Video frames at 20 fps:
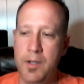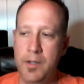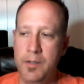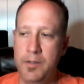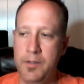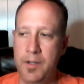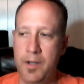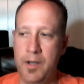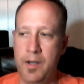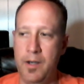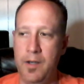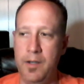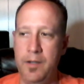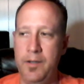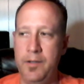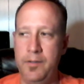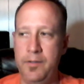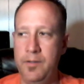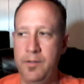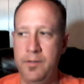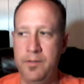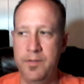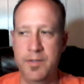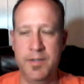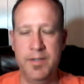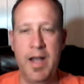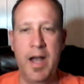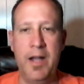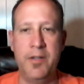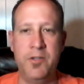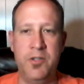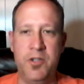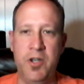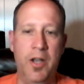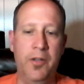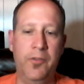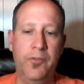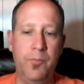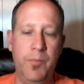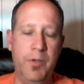it's not
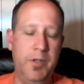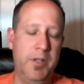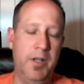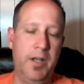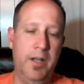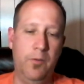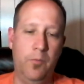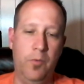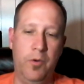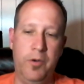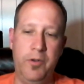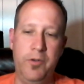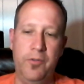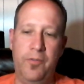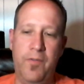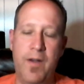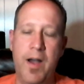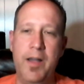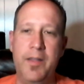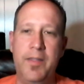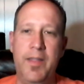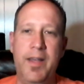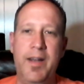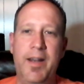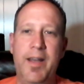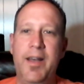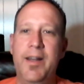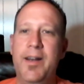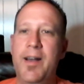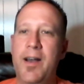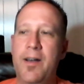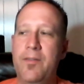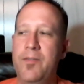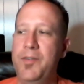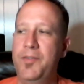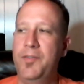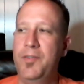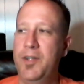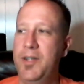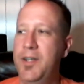just Michigan where you'll find that at,
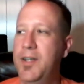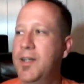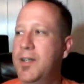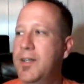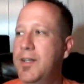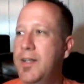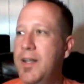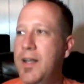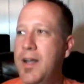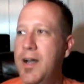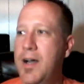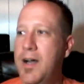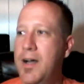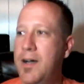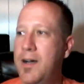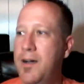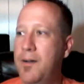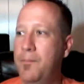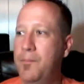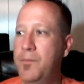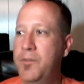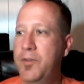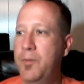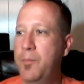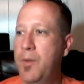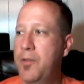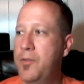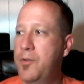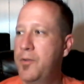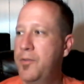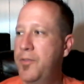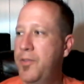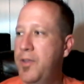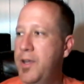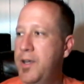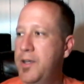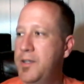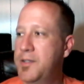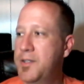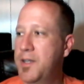obviously. Some other
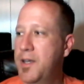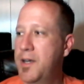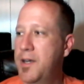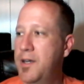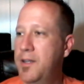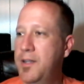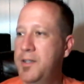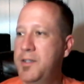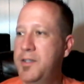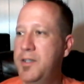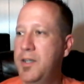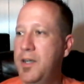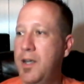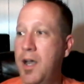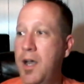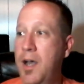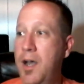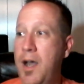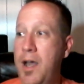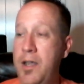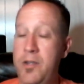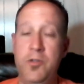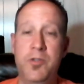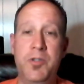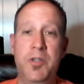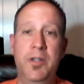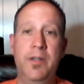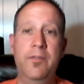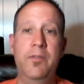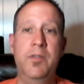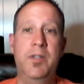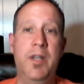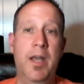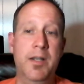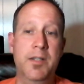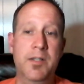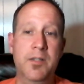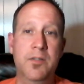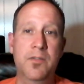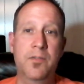things, let's see, I used to live in
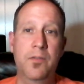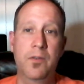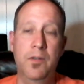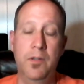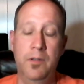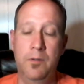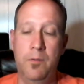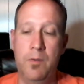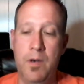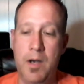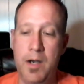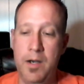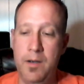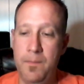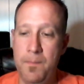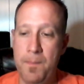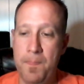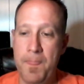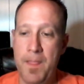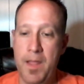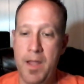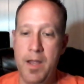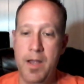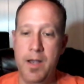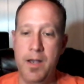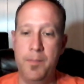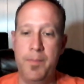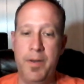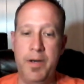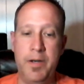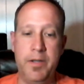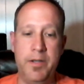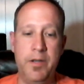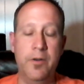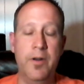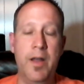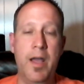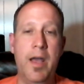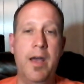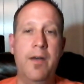Texas for a little while. About a
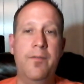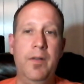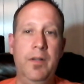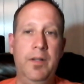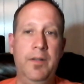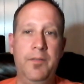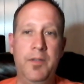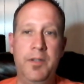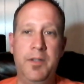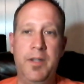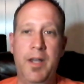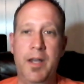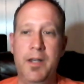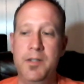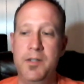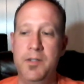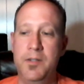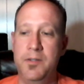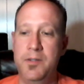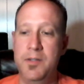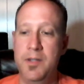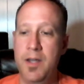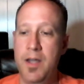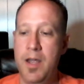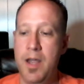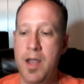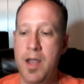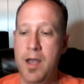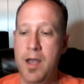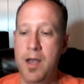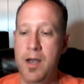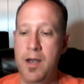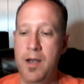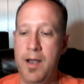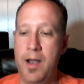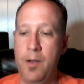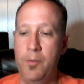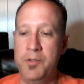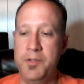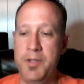year and a half I lived in Texas.
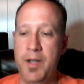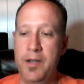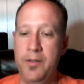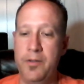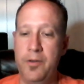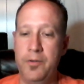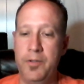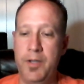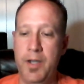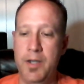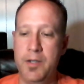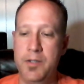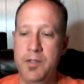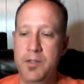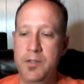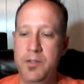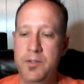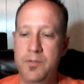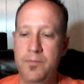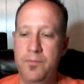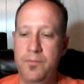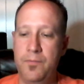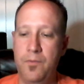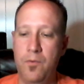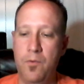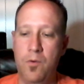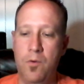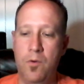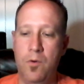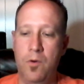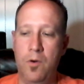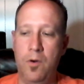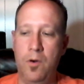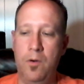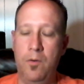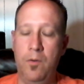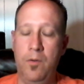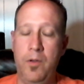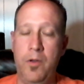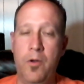I was down there in Texas
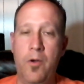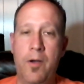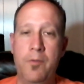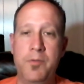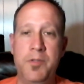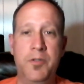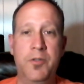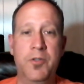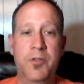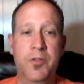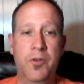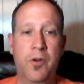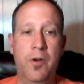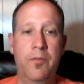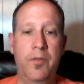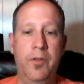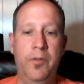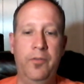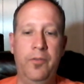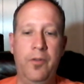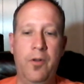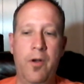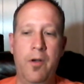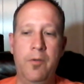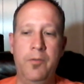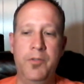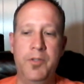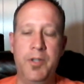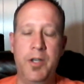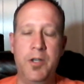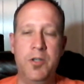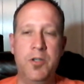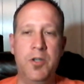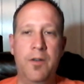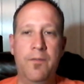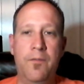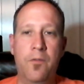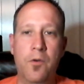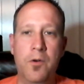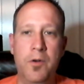for, I was in the service. I was stationed
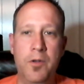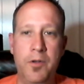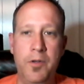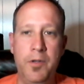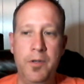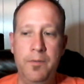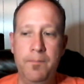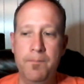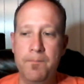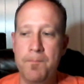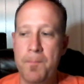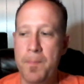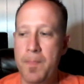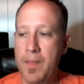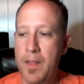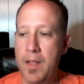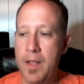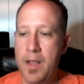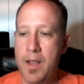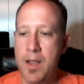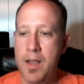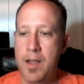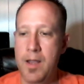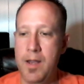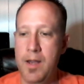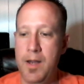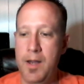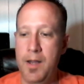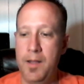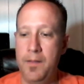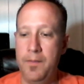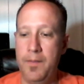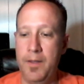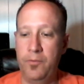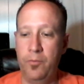at Fort Hood, and